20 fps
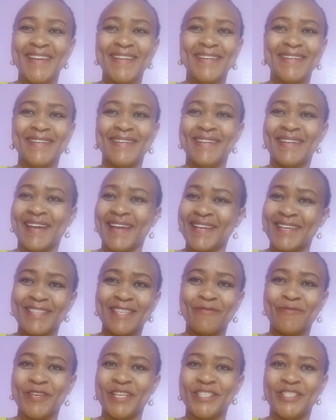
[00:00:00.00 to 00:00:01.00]
Like
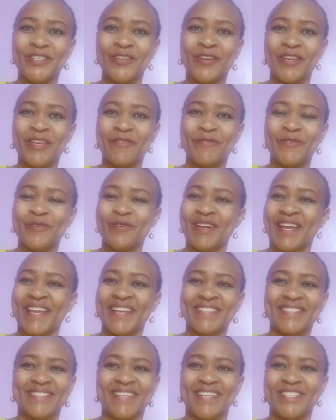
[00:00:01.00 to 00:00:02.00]
the video if you
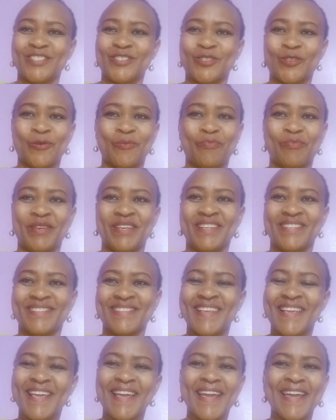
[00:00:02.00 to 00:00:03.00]
like such
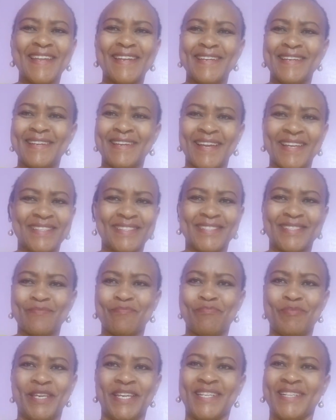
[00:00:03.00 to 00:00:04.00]
topics, and let's
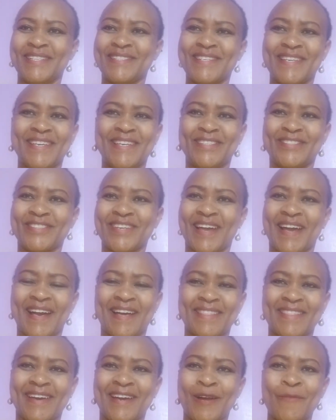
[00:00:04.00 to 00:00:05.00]
build each
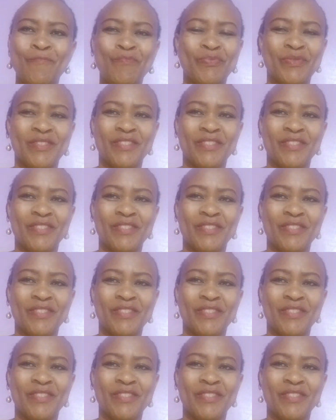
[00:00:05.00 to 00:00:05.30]
other.